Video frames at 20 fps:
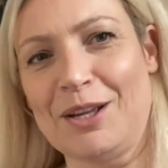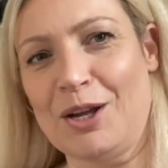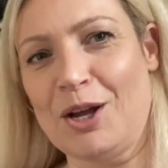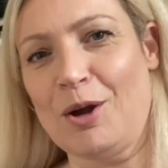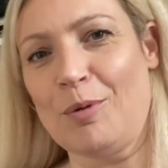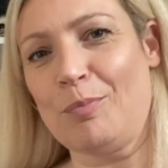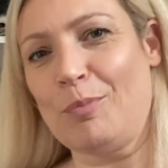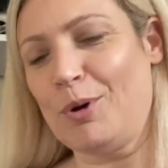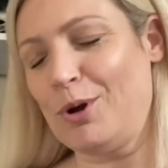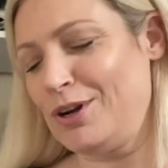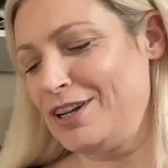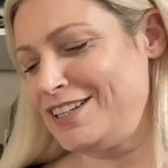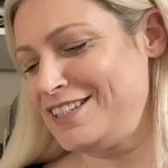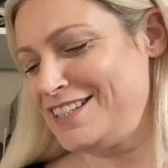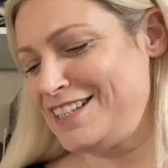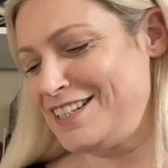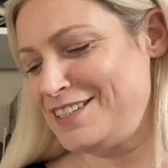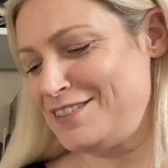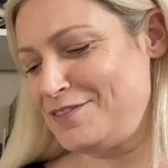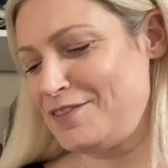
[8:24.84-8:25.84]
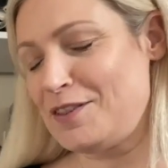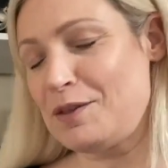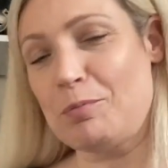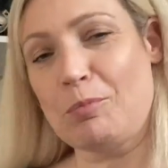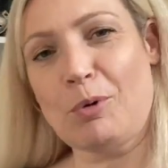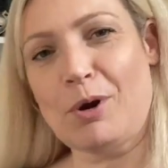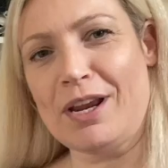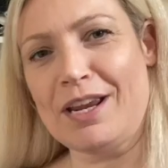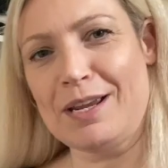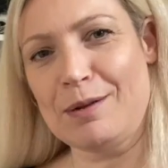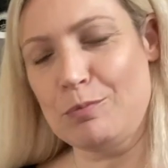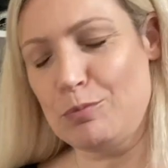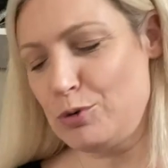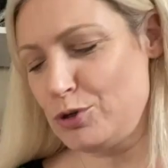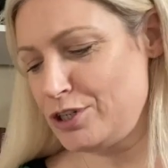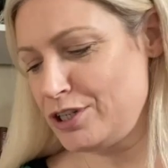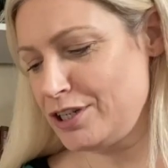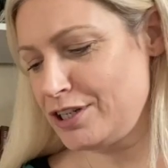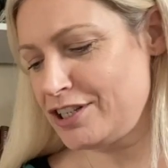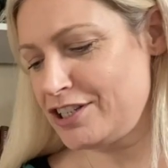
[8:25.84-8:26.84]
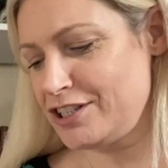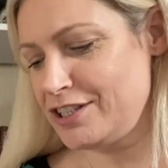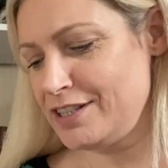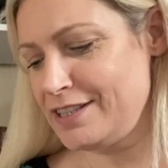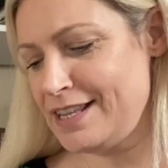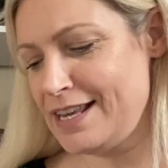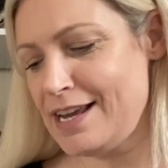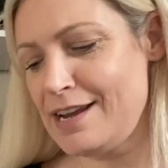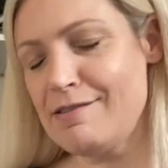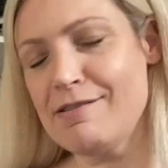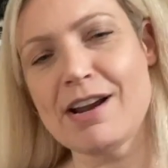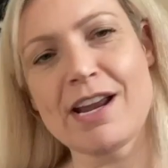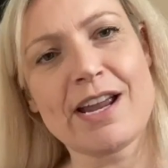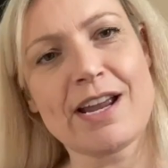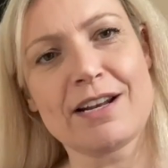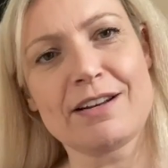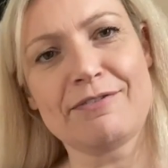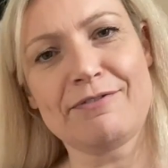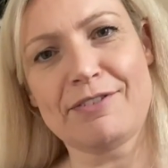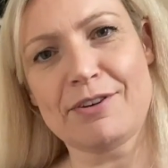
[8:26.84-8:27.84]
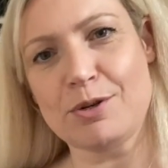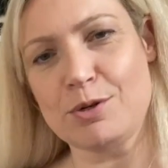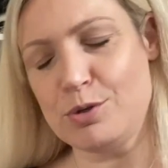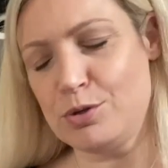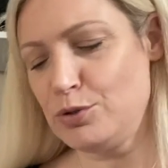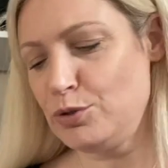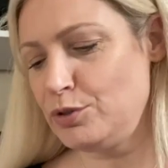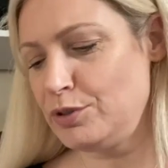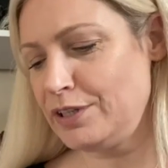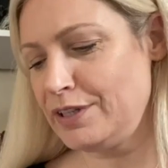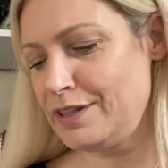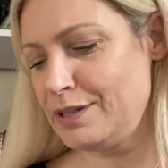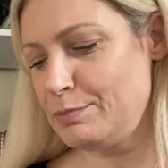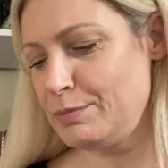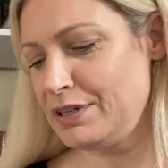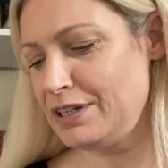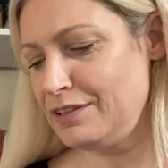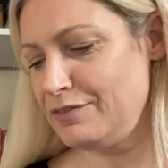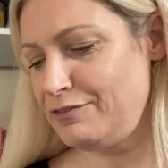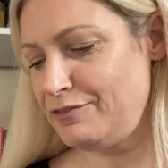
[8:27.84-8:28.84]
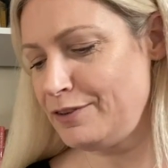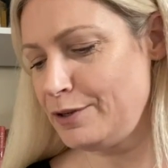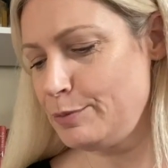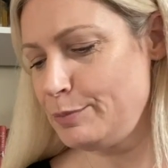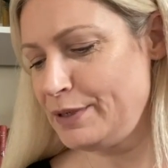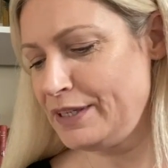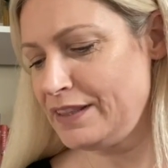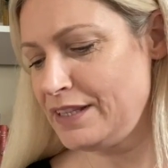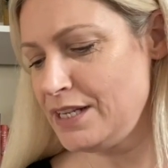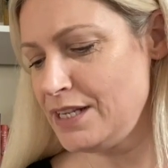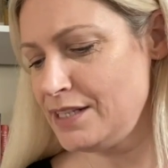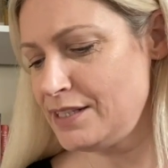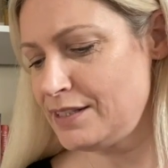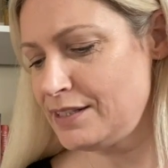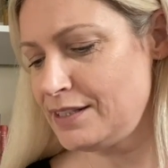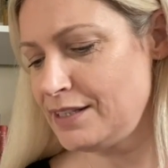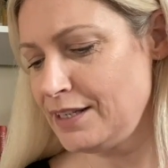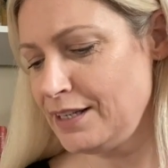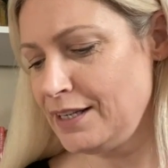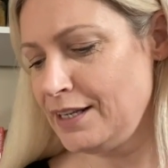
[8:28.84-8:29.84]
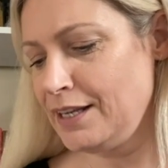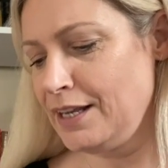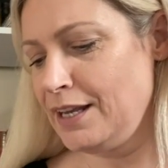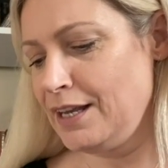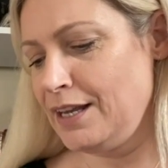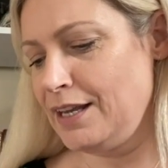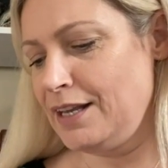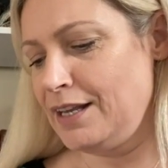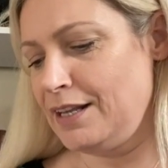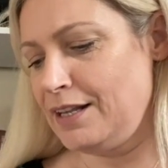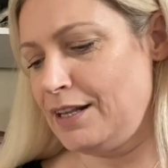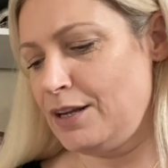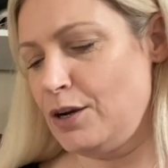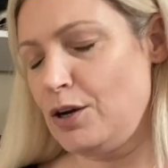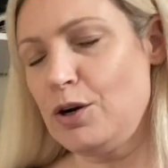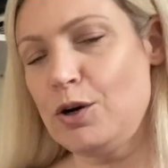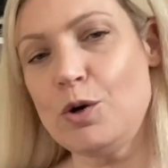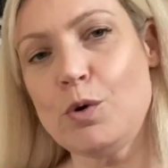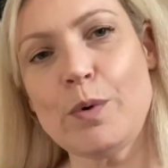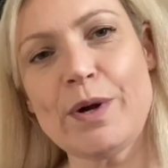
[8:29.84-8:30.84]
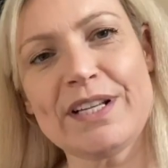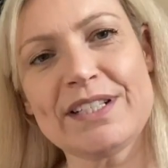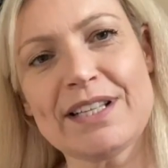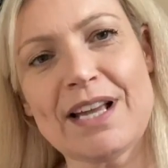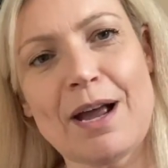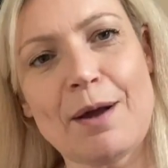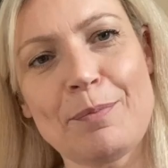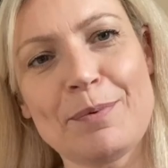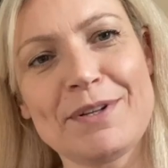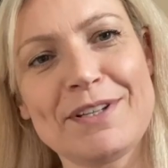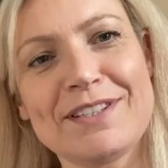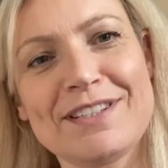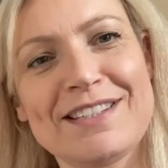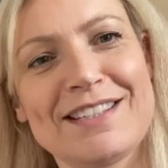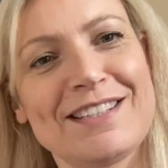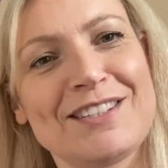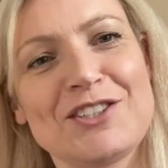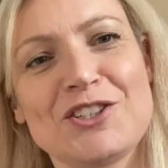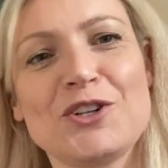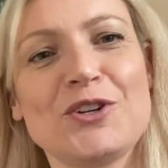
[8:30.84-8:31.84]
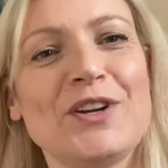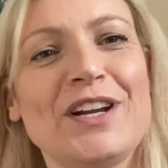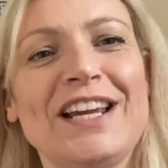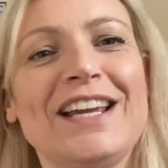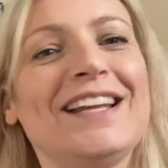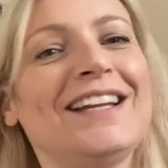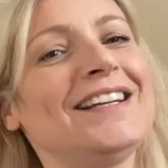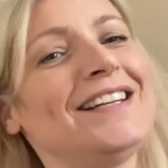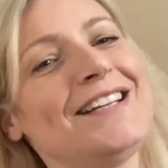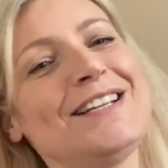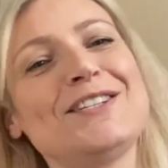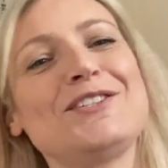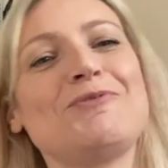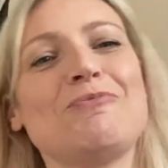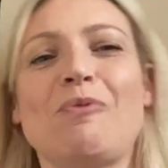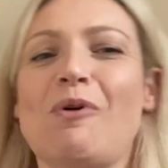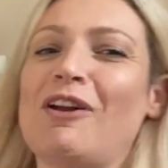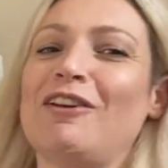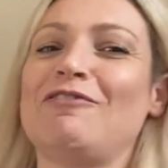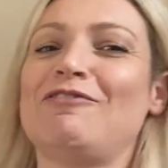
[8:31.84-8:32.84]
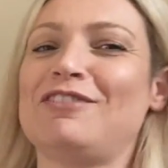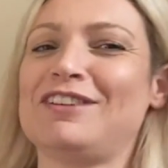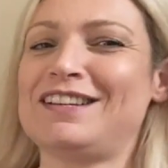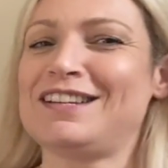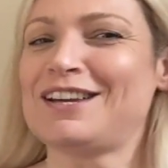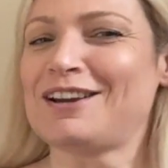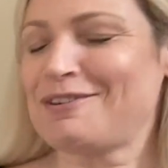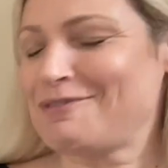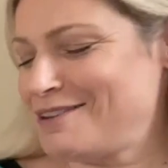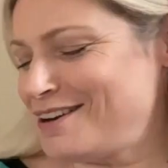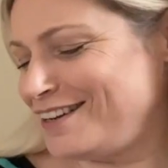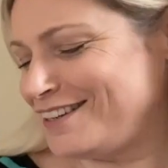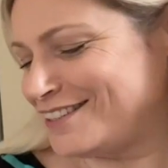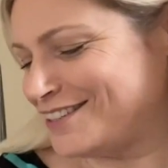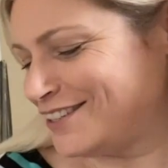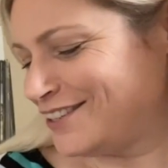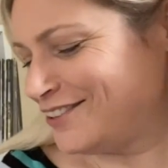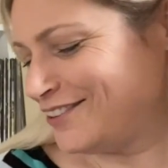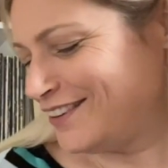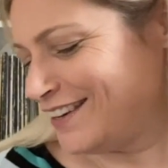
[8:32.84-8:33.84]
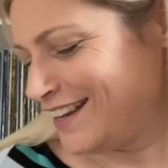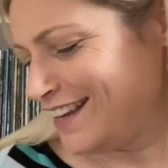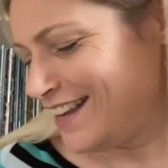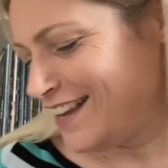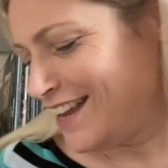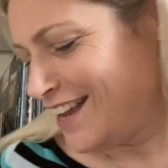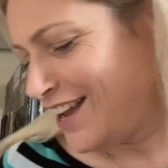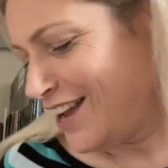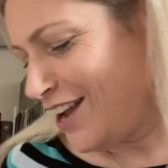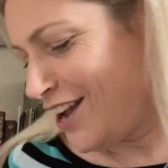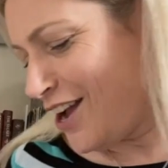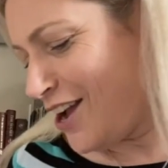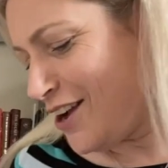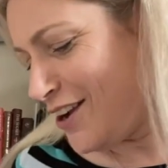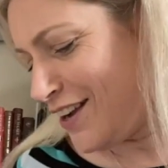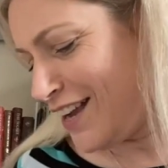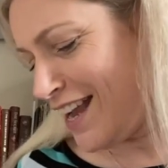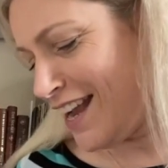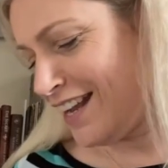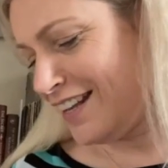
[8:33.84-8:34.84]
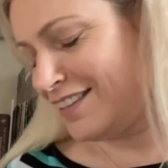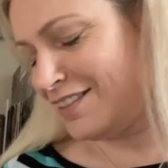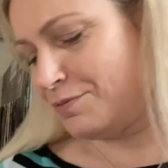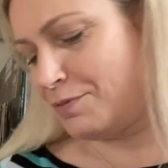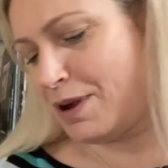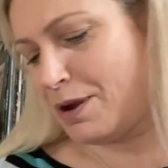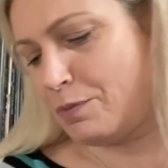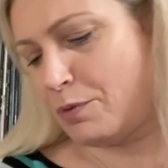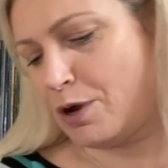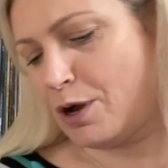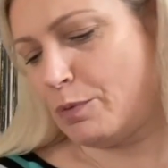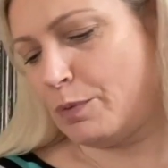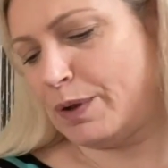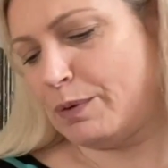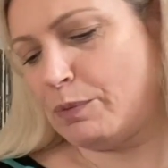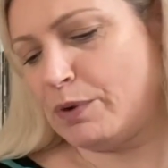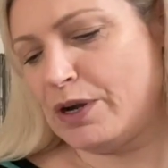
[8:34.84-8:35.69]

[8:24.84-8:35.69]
Apologies for the break in production there. I had a phone call in the middle of filming this. Always happens during at least one video I do. Okay, so where were we?